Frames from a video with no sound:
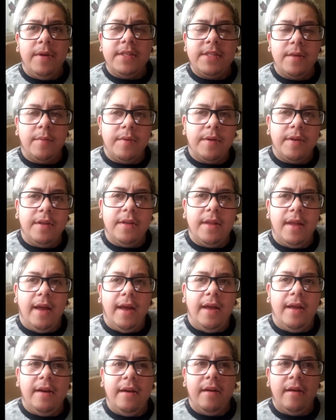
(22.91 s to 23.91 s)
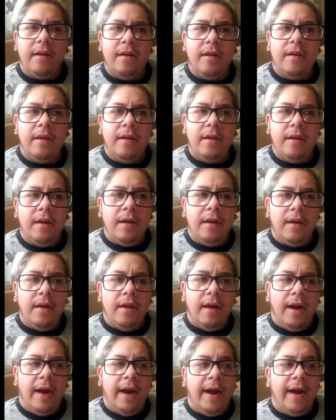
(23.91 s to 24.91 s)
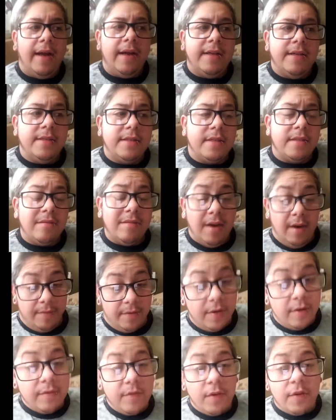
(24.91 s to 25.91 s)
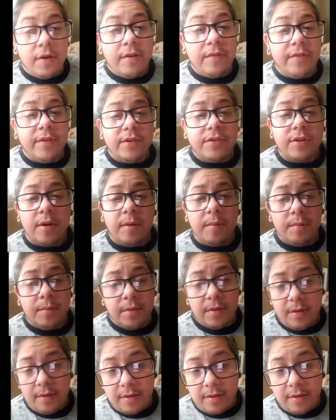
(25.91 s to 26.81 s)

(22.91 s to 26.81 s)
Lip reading: As someone that has never voted for Trump,